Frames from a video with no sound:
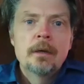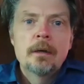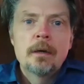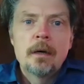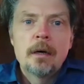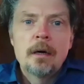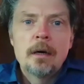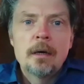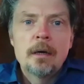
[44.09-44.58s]

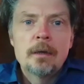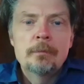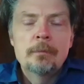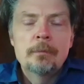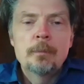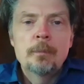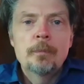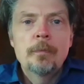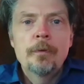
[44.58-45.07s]

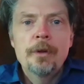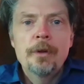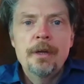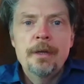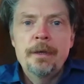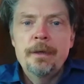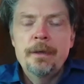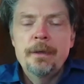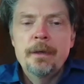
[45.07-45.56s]
um,
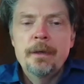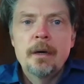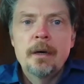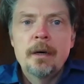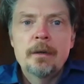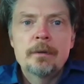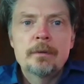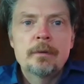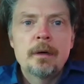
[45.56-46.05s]
the uh,
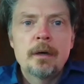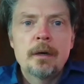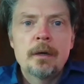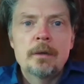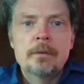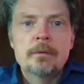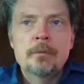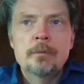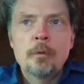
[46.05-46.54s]

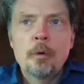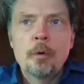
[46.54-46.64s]
uh,